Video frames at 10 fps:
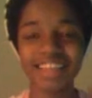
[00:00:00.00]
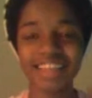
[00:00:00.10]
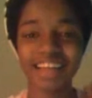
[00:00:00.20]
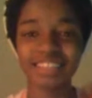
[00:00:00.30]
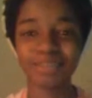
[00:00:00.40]

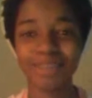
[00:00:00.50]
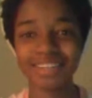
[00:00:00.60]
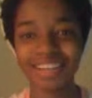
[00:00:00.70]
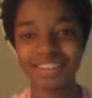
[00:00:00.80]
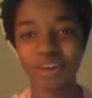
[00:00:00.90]
think that
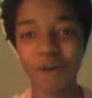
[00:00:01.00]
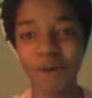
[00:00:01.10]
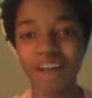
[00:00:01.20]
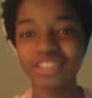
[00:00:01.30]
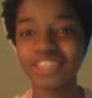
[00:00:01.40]
somebody's out there
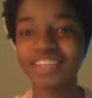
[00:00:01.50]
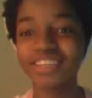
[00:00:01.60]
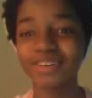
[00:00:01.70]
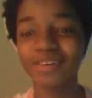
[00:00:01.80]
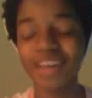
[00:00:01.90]

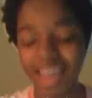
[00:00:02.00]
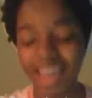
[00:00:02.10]
watching you.